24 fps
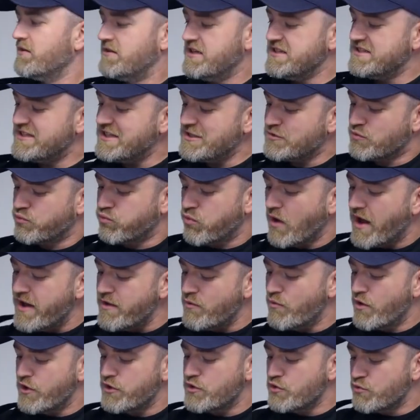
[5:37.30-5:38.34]
This is right
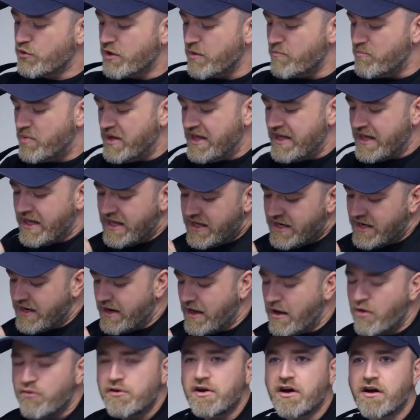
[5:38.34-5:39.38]
where you can be in and
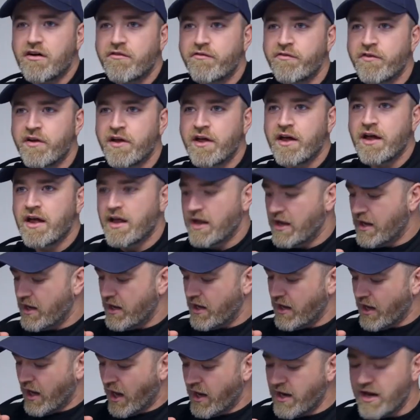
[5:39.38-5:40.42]
out of,
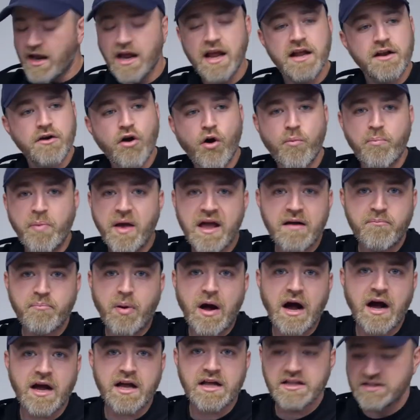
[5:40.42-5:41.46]
and ain't no
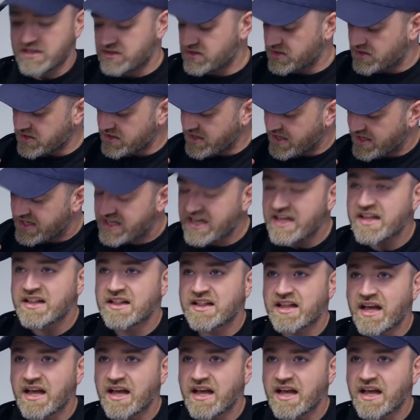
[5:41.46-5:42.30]
pickpocket that's gonna get